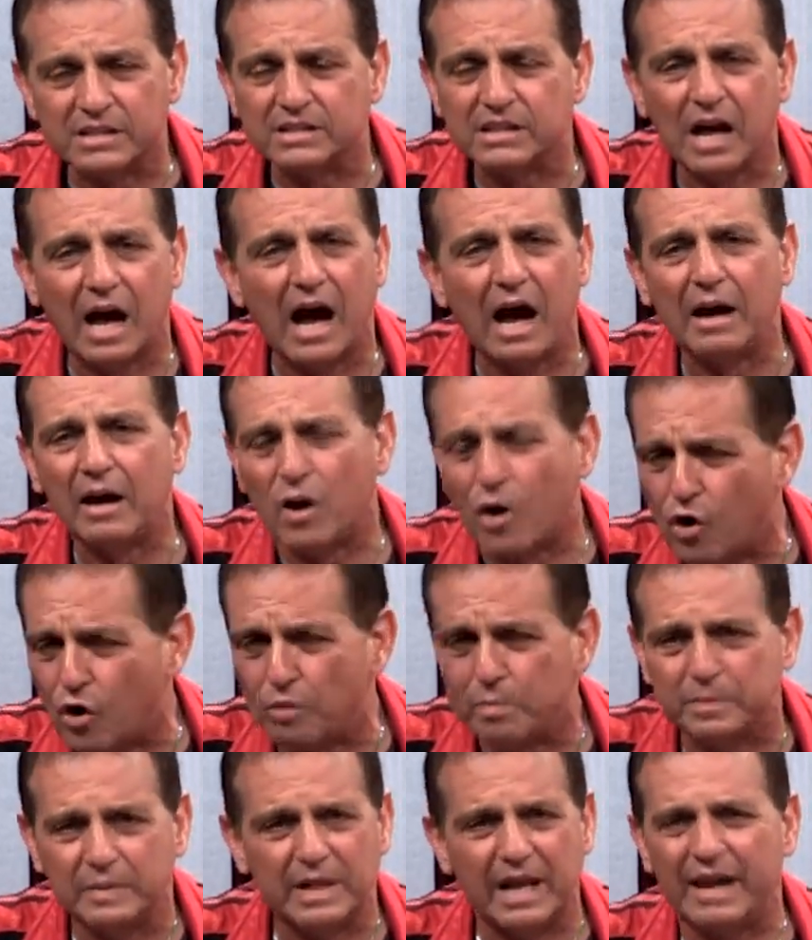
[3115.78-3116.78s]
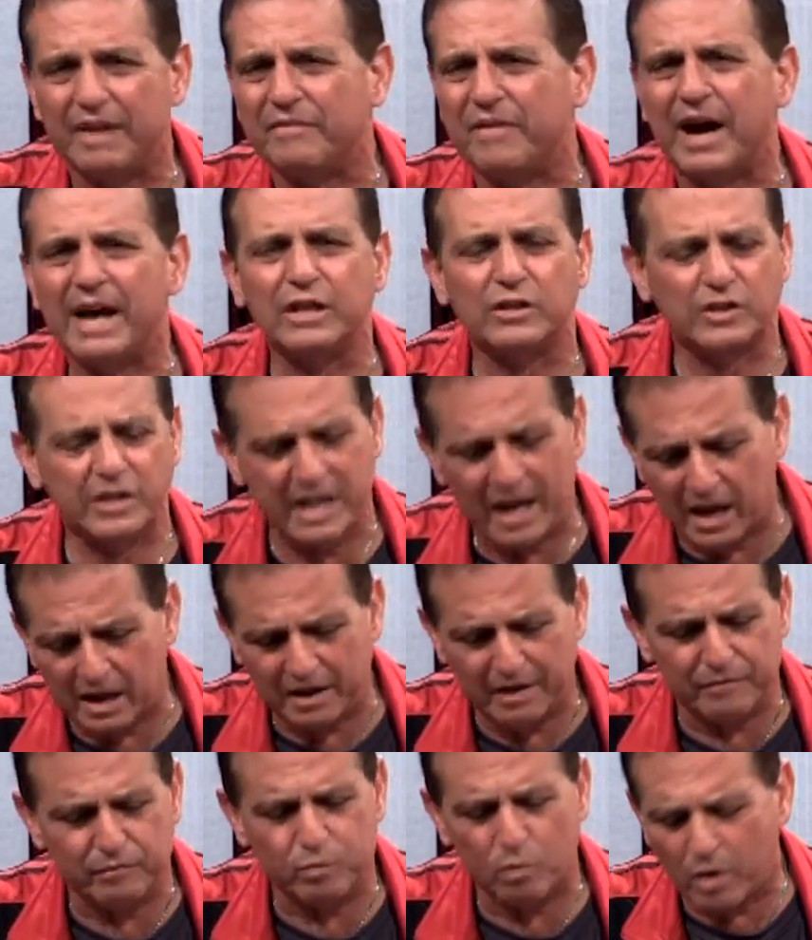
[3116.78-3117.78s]
I hope,
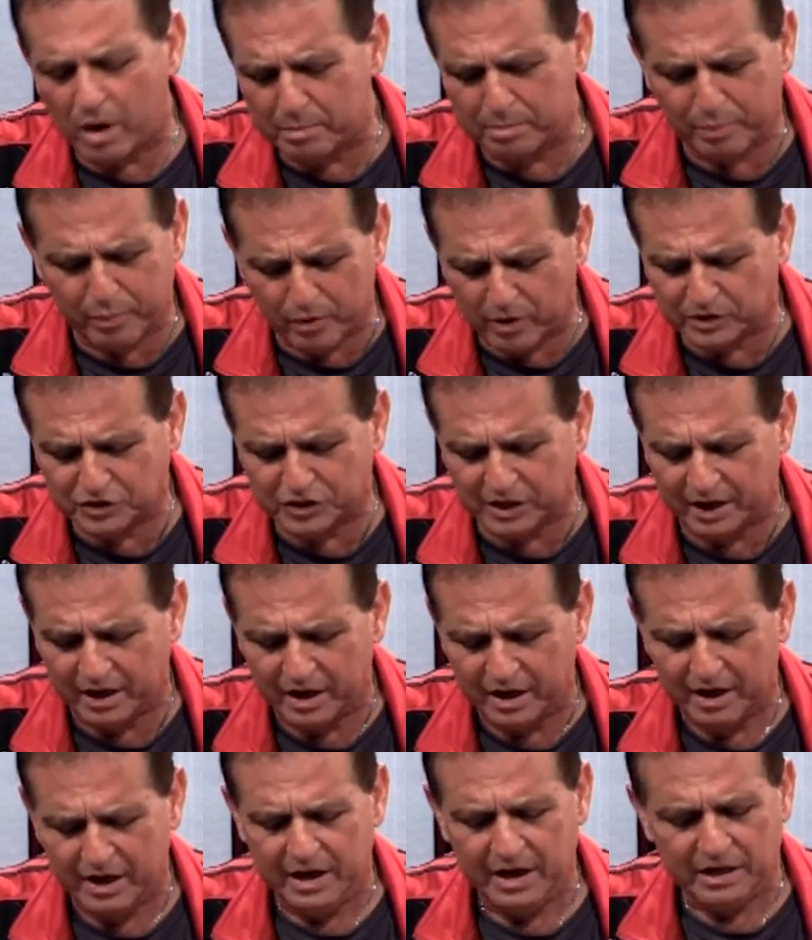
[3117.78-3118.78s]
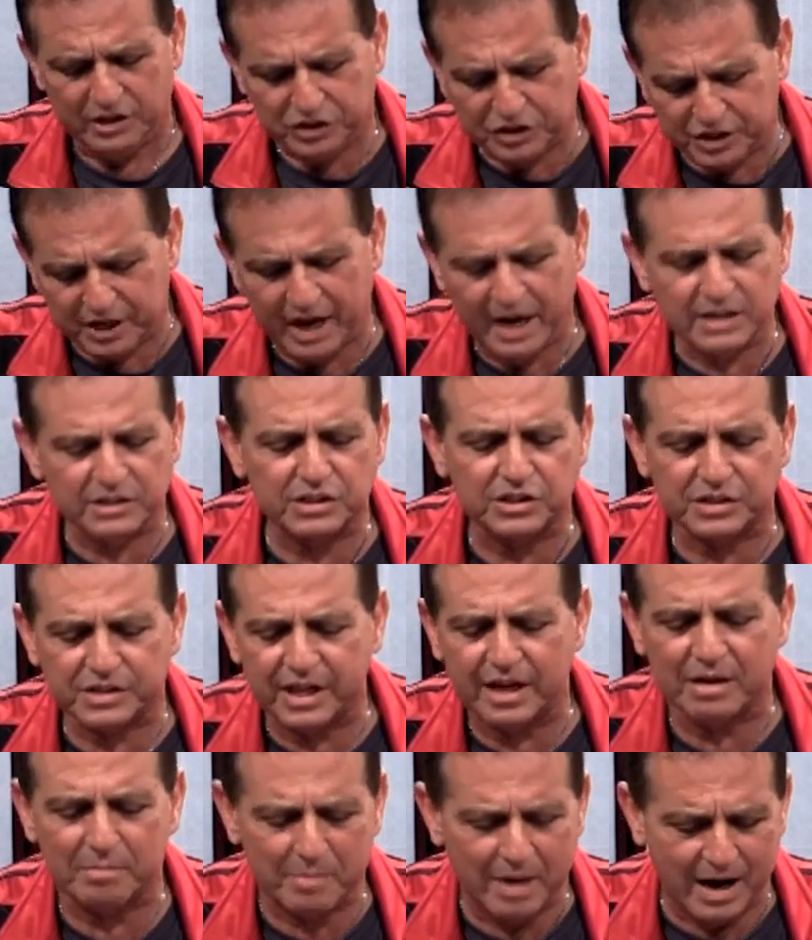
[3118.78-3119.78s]
if one person changes
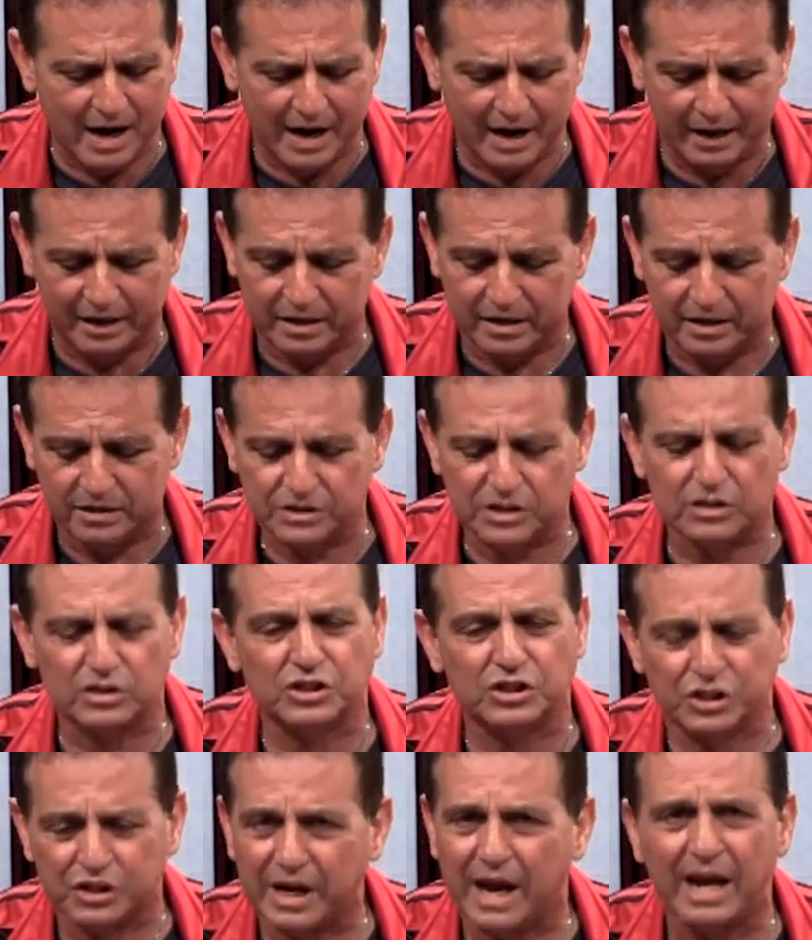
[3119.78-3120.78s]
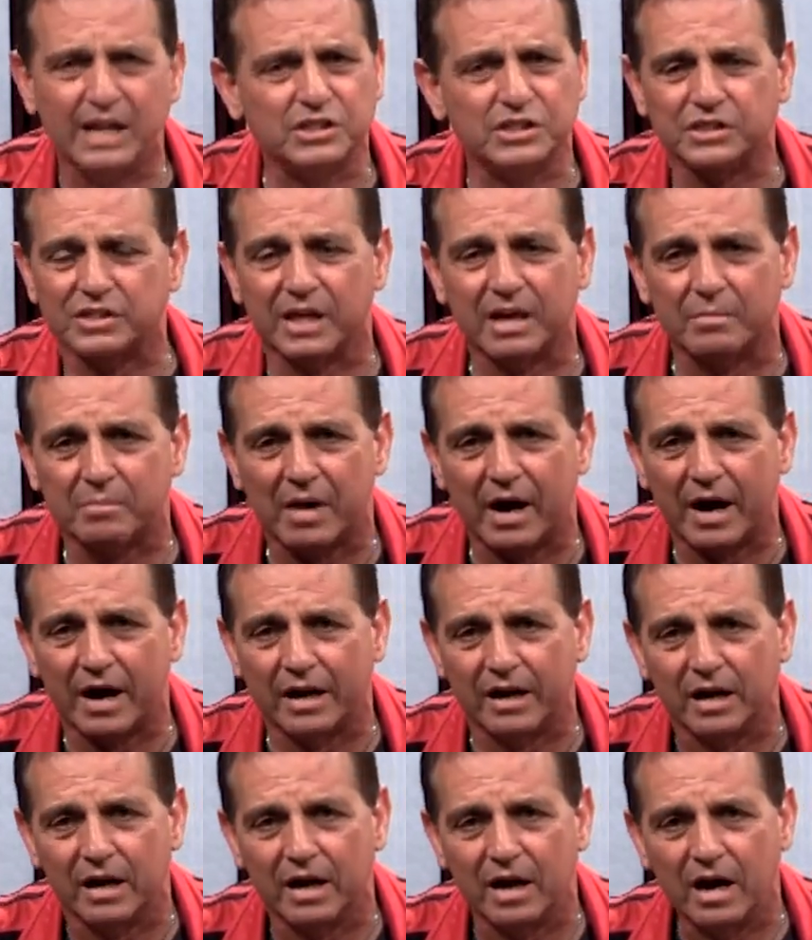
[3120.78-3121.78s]
their mind, just changes their
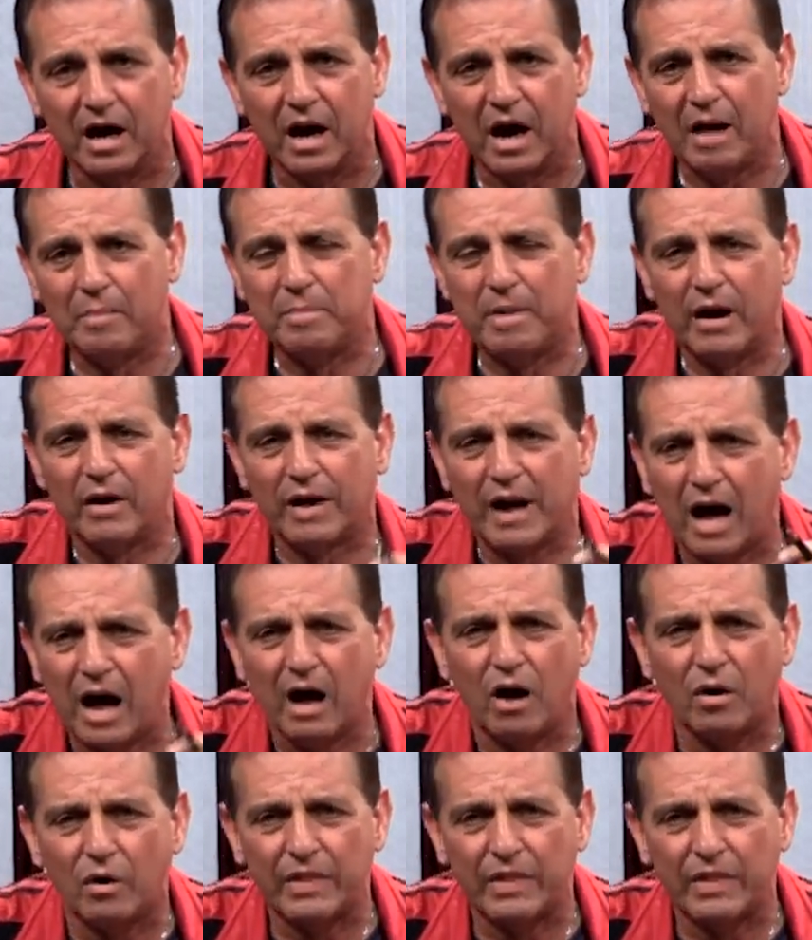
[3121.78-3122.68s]
mind about how